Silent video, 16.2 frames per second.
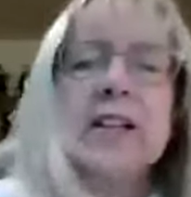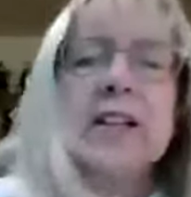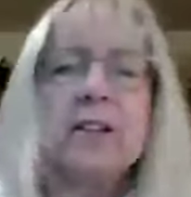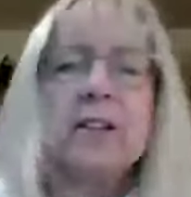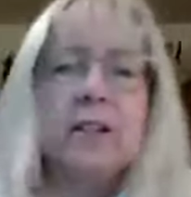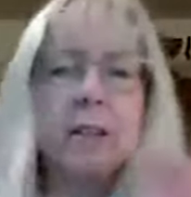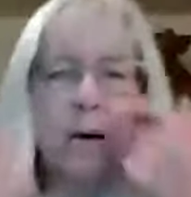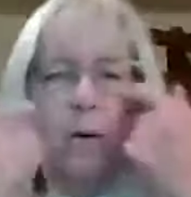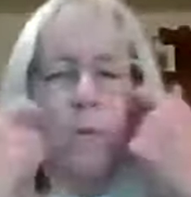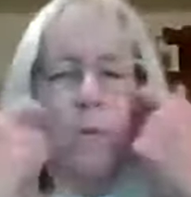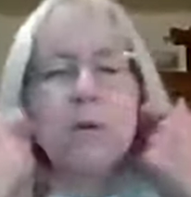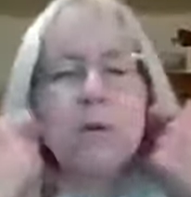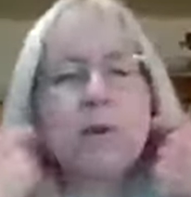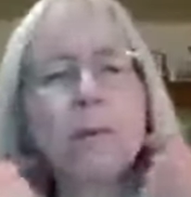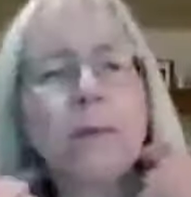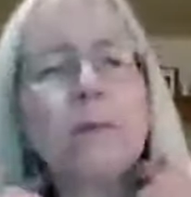
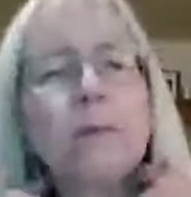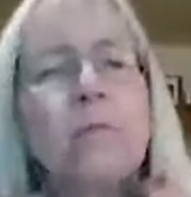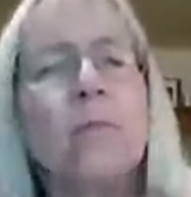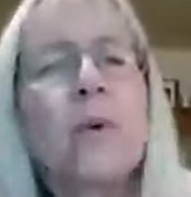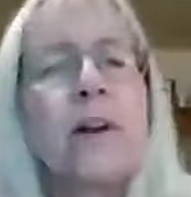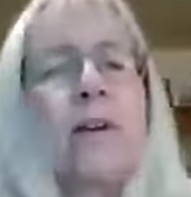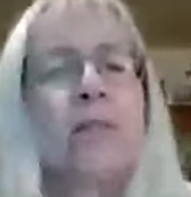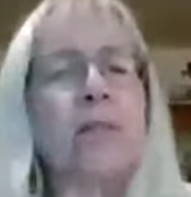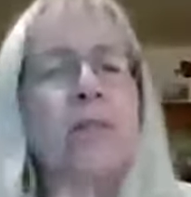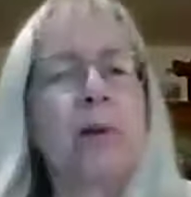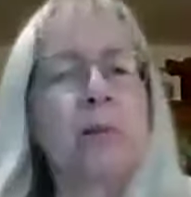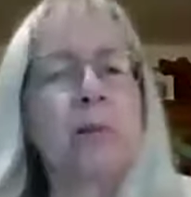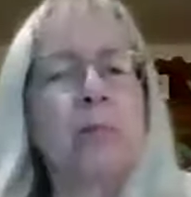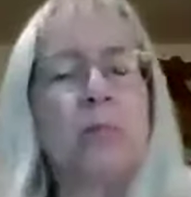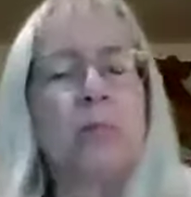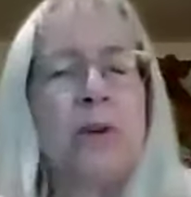So whatever
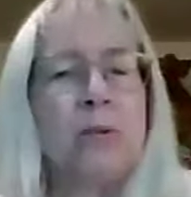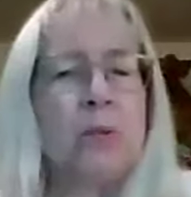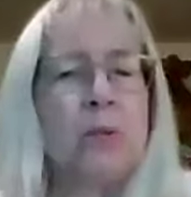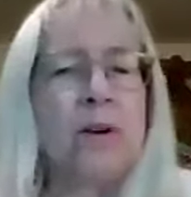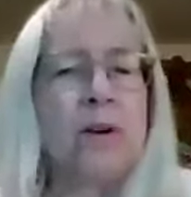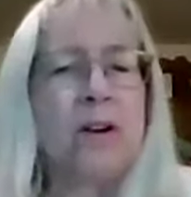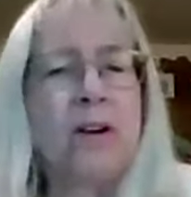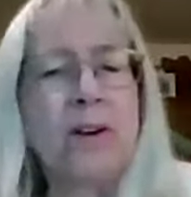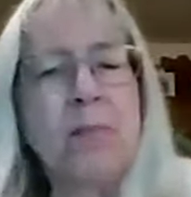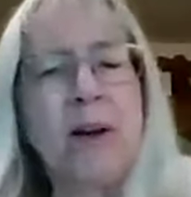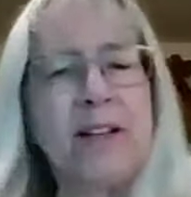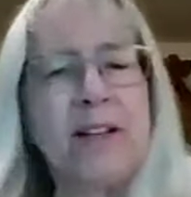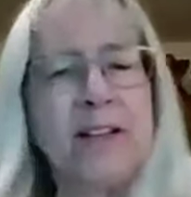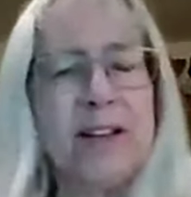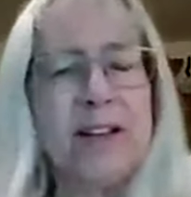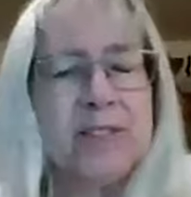people want to work on in
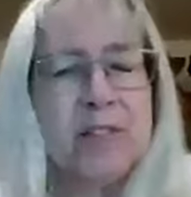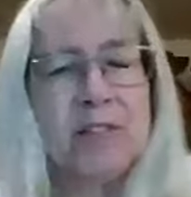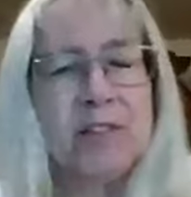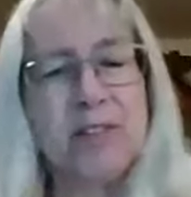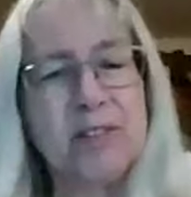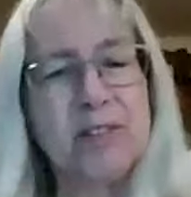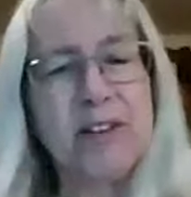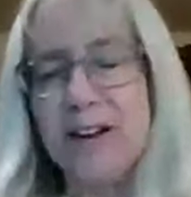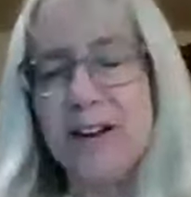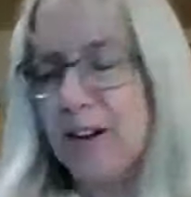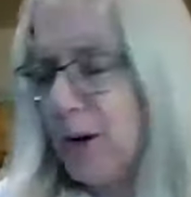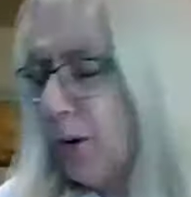my classes is kind of